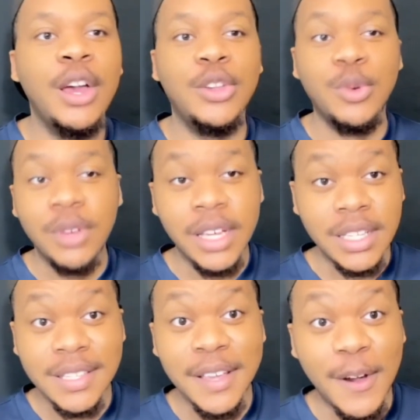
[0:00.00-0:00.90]
You can get
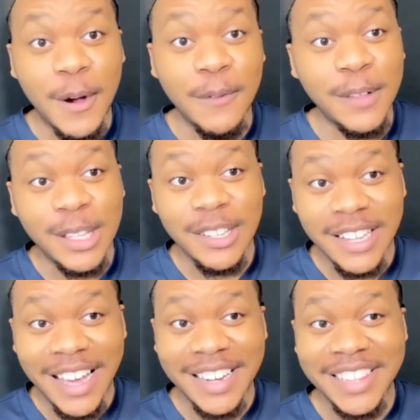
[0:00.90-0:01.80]
sent home for
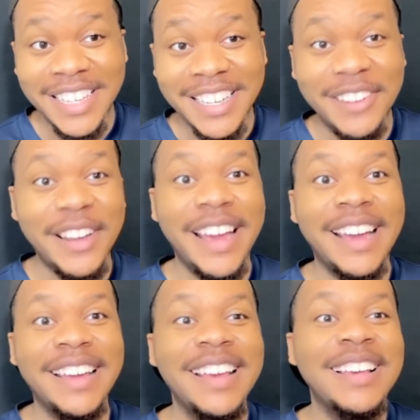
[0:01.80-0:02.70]
literally anything,
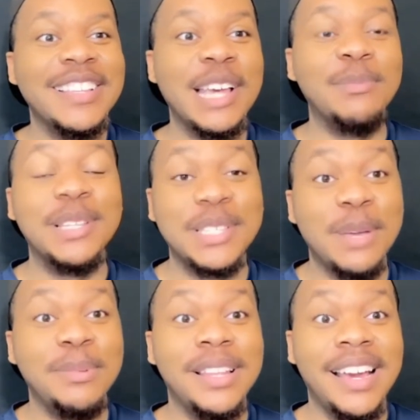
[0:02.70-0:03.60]
okay? Something
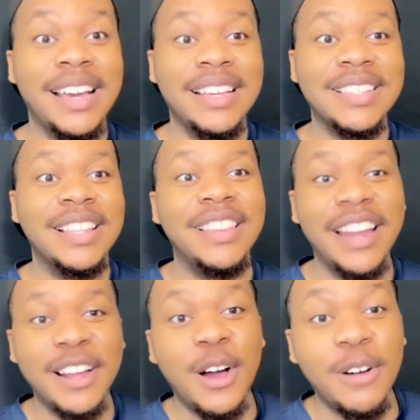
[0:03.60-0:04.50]
simple as
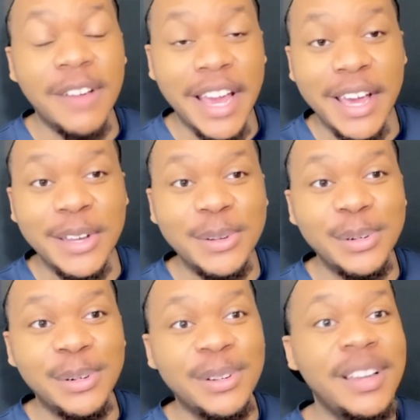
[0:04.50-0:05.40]
letting go of a
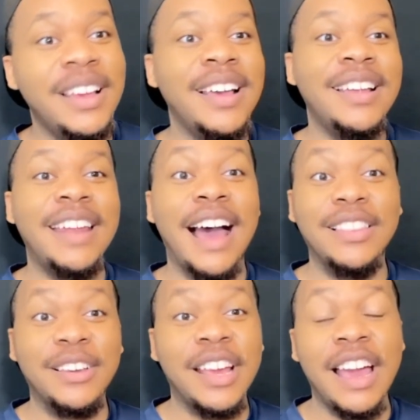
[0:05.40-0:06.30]
handle, not
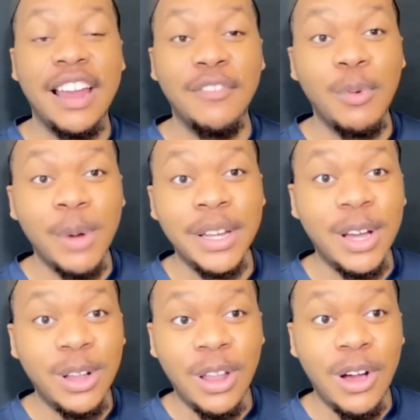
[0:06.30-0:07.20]
looking out of a
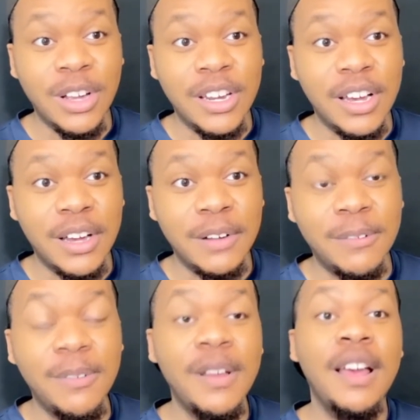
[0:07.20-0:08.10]
window long
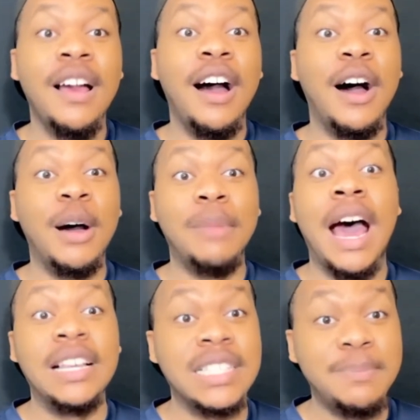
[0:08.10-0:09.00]
enough, um,
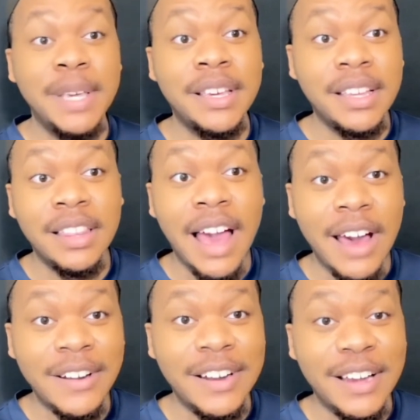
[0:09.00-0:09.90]
not speaking
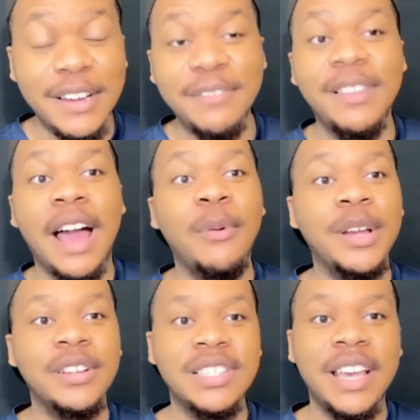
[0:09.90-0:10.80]
loud enough, like when
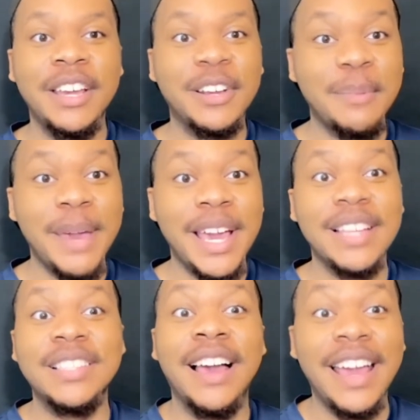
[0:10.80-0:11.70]
you're saying your
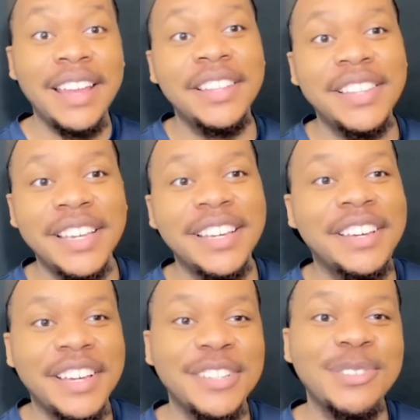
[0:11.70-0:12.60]
commands, like anything
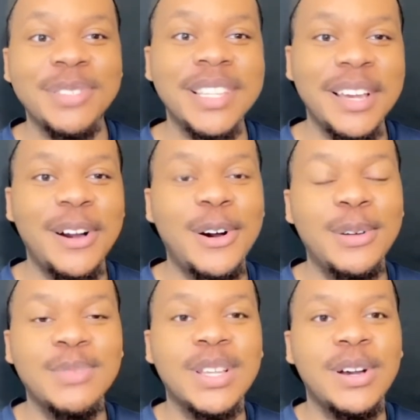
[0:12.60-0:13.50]
can get you sent
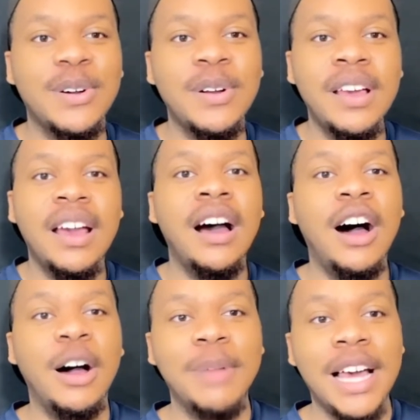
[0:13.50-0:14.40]
home. So
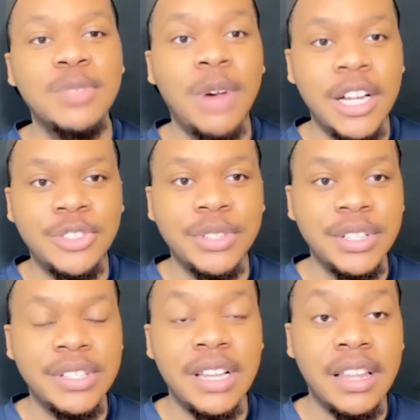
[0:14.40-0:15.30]
um, that's why
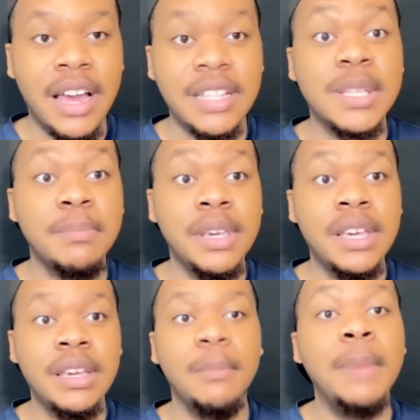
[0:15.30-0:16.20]
drills are like, to
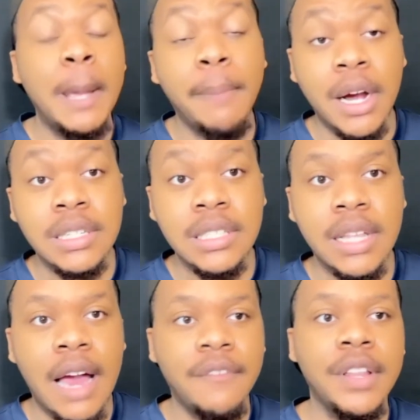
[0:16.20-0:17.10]
me, me personally,
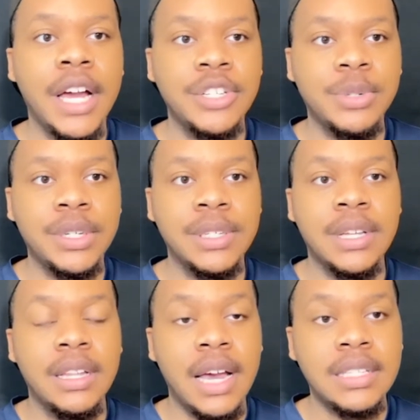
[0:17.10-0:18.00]
I feel like drills
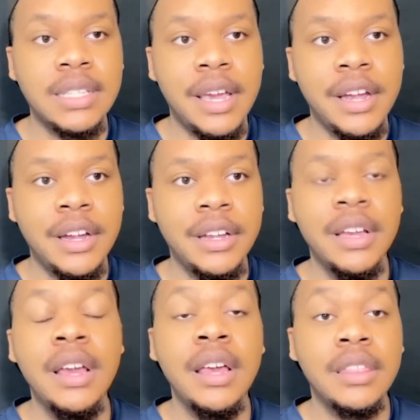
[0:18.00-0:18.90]
are like scary
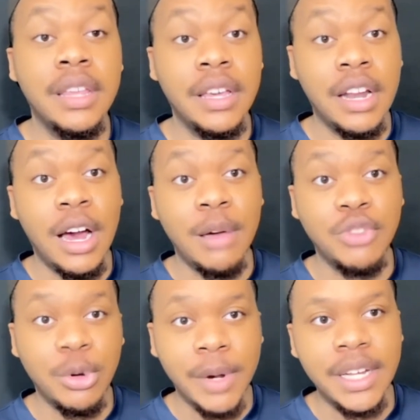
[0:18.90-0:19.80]
than um,
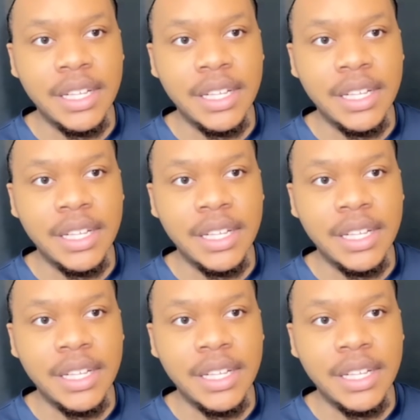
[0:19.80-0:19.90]
the written